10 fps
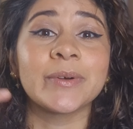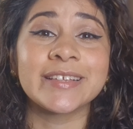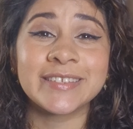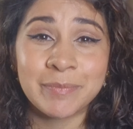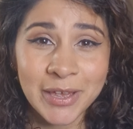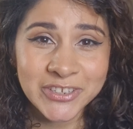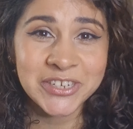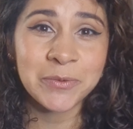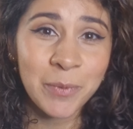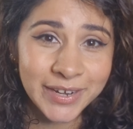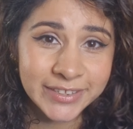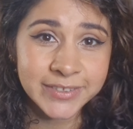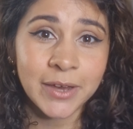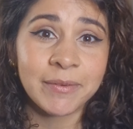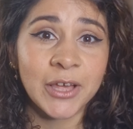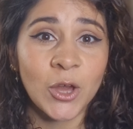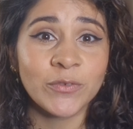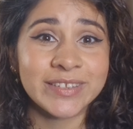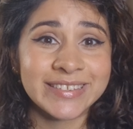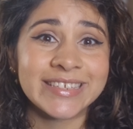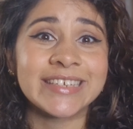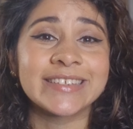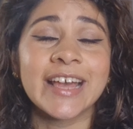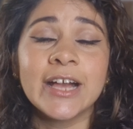especially when it's going overseas.